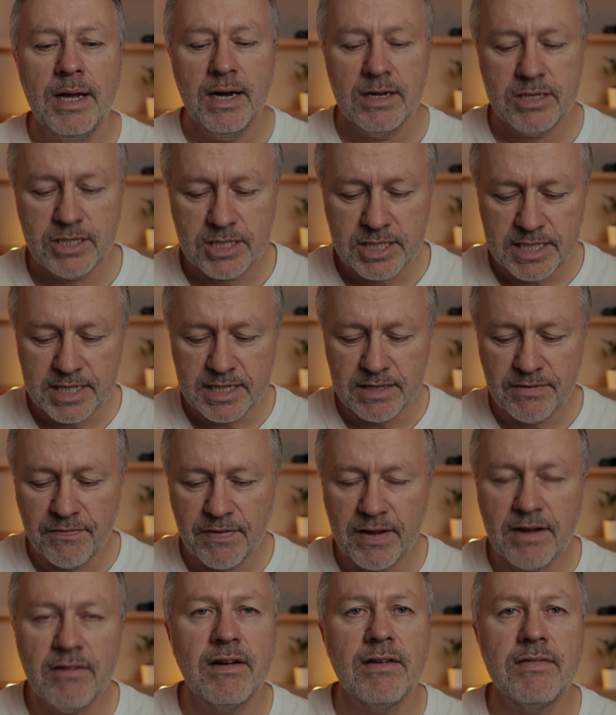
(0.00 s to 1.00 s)
I just need to
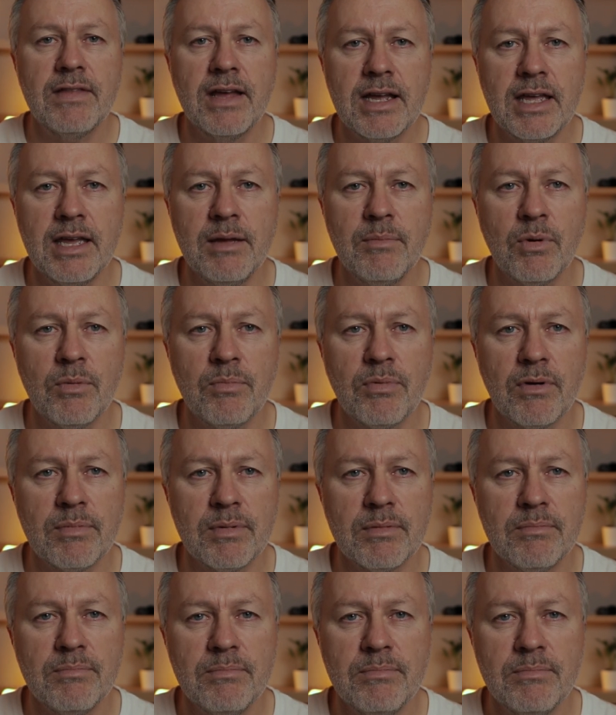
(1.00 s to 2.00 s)
figure out that keyboard
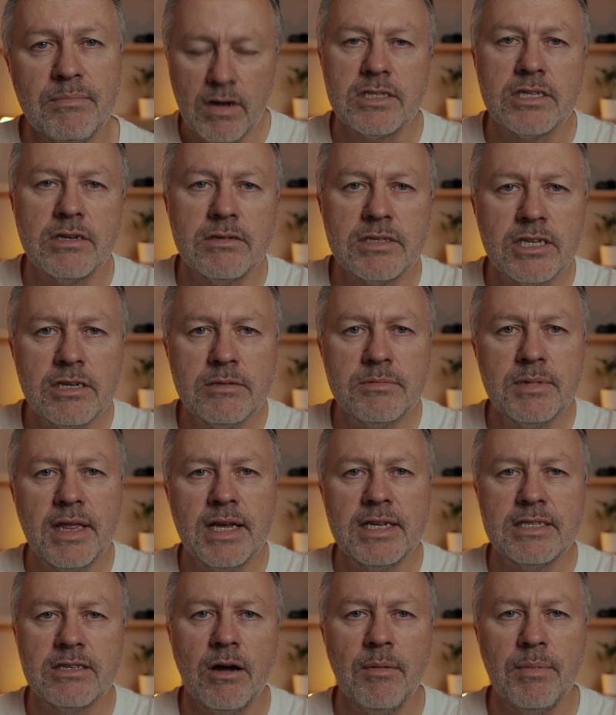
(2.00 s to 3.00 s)
problem. Right, so in terms of
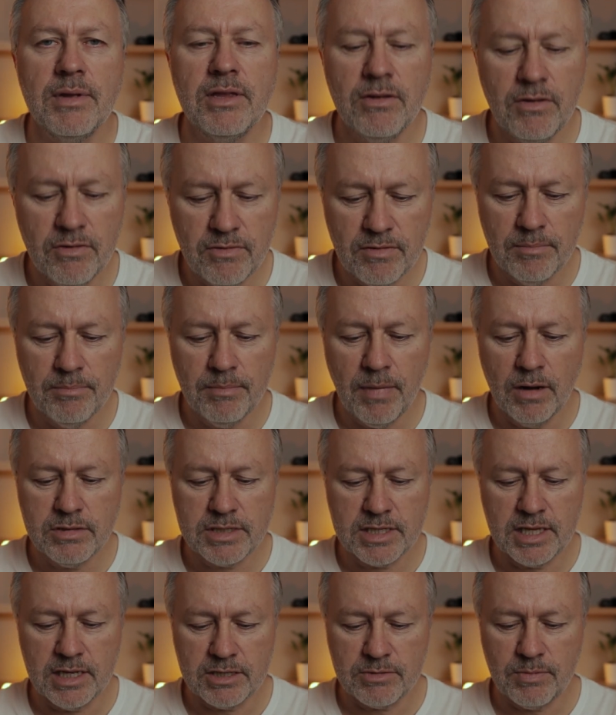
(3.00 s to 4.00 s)
things that I've been using
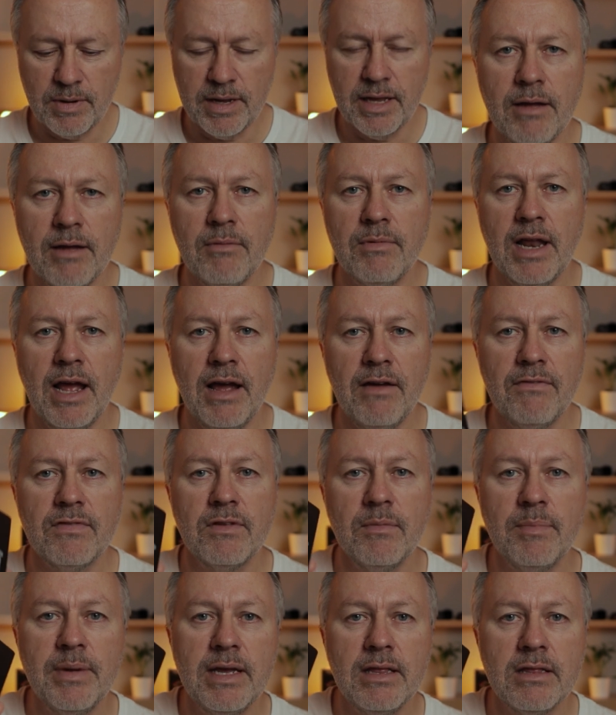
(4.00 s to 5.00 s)
most this it would have
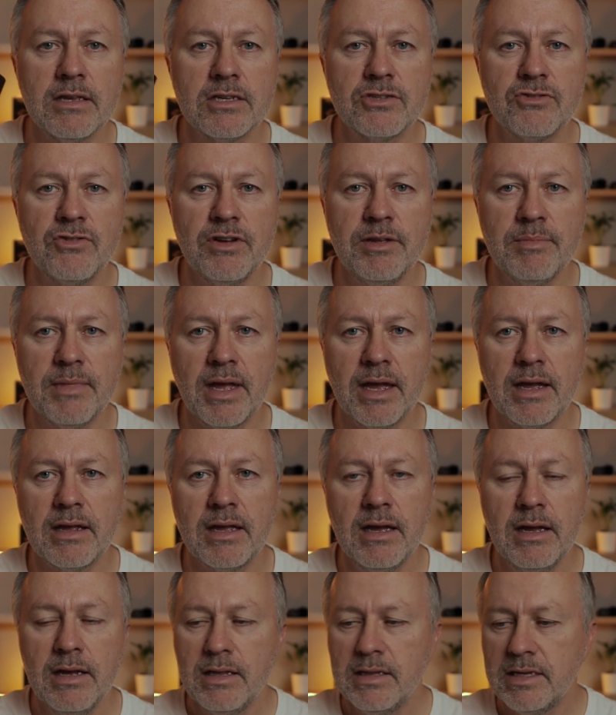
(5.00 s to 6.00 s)
to be the Stream
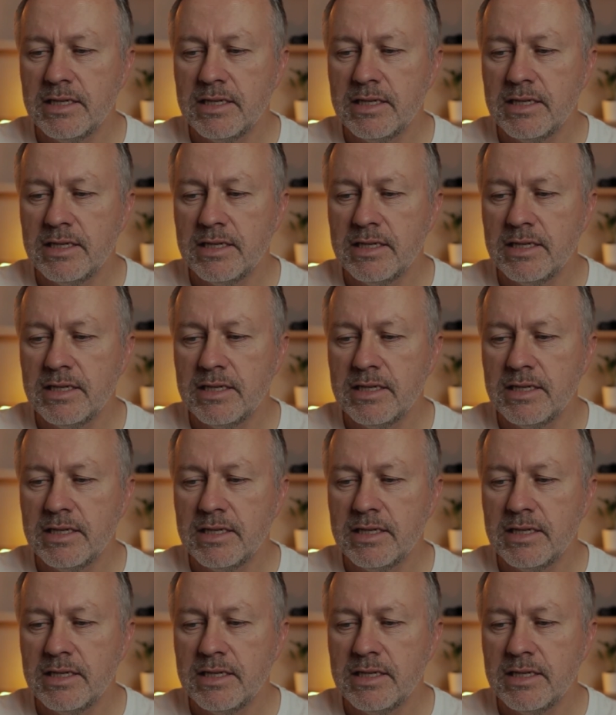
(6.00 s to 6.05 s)
Deck.